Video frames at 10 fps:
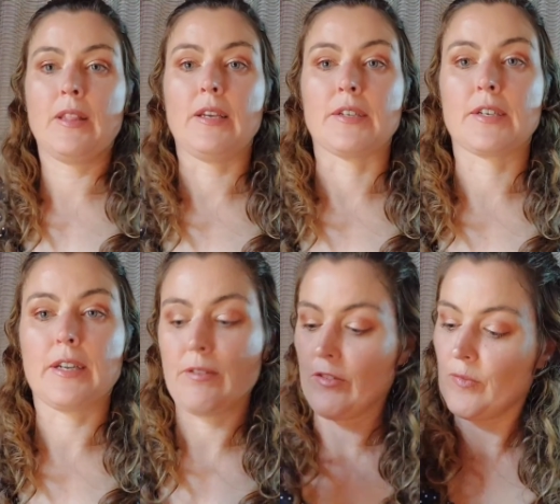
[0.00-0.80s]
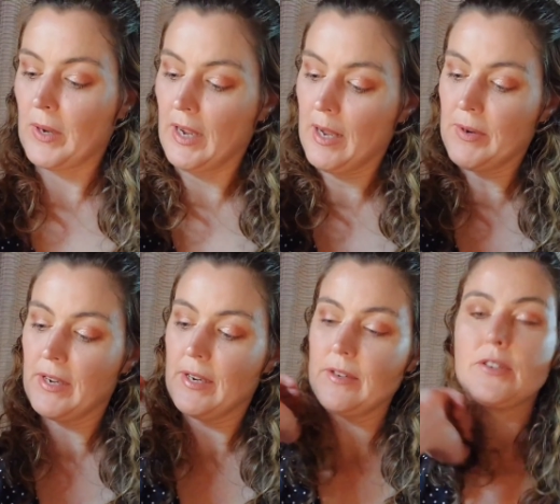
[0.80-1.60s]
Let's clear off my arm
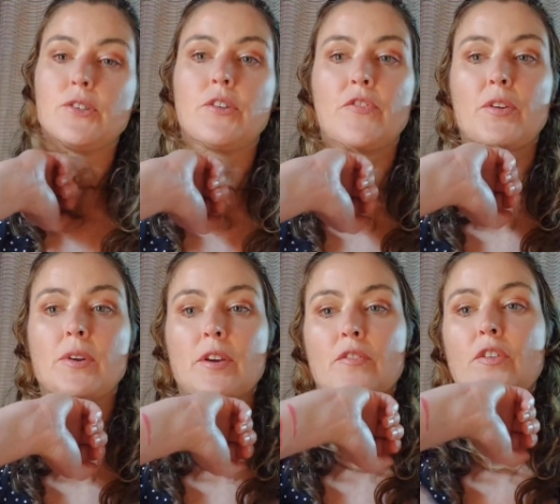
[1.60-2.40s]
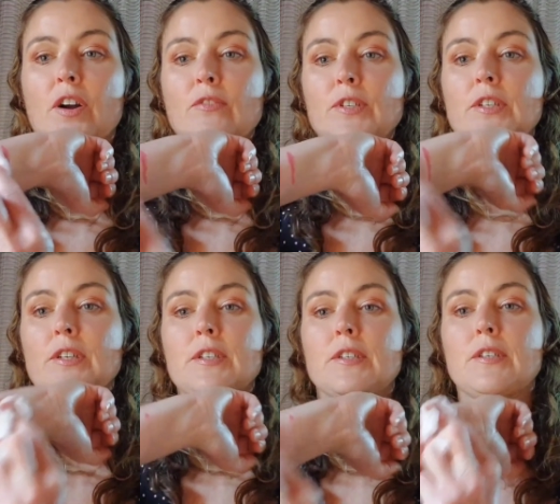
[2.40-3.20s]
again. I sort of feel like 5 or
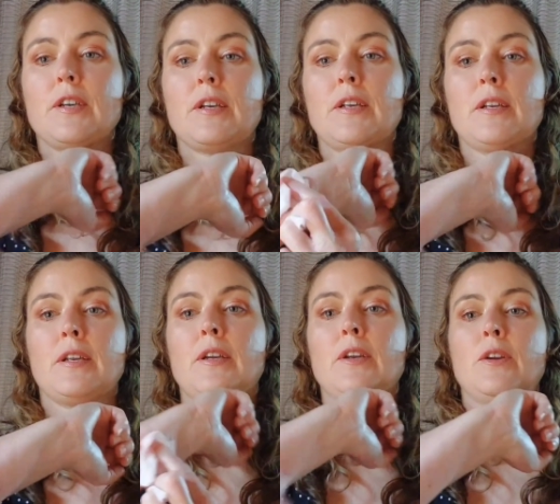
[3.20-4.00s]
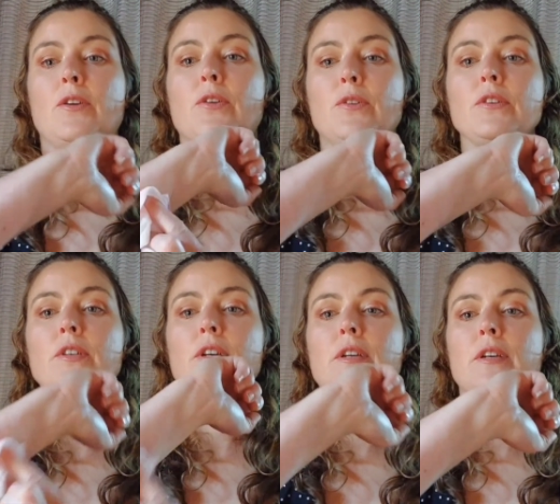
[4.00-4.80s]
6 is
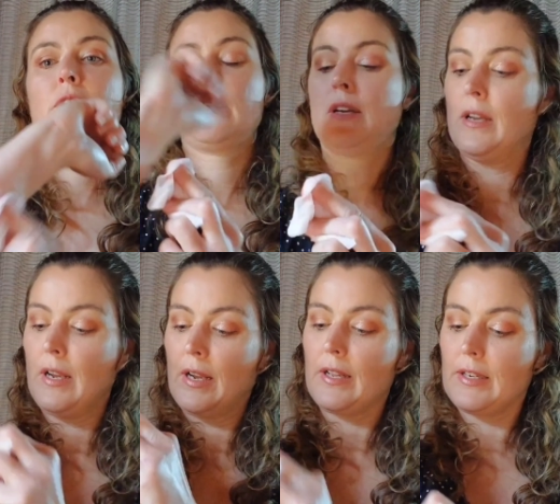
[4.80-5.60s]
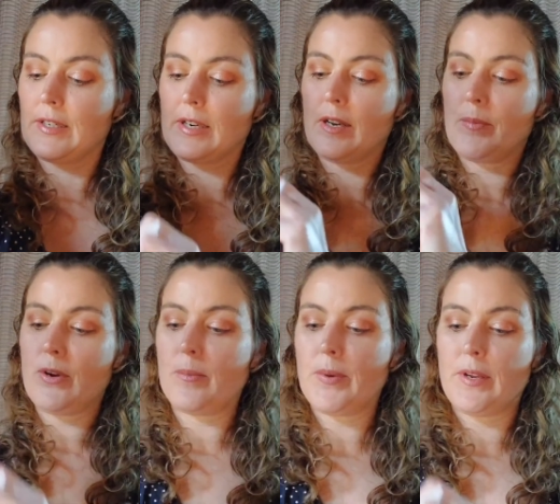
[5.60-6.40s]
good. And these
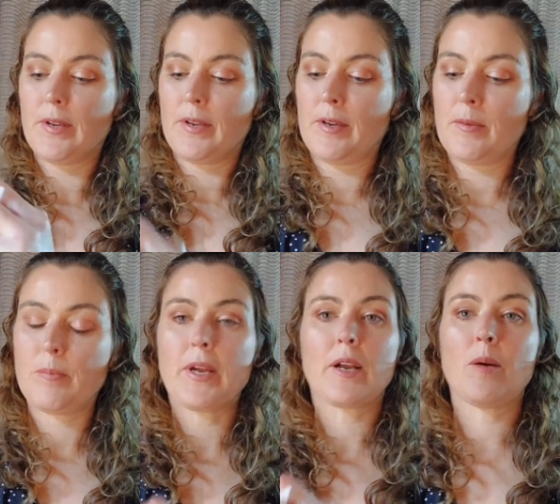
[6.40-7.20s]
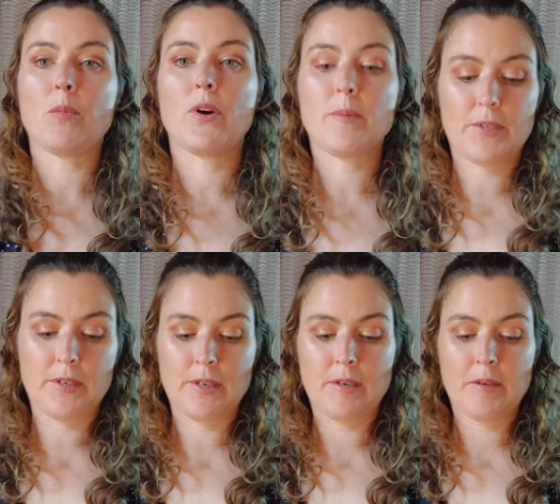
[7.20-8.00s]
Colourpop makeup wipes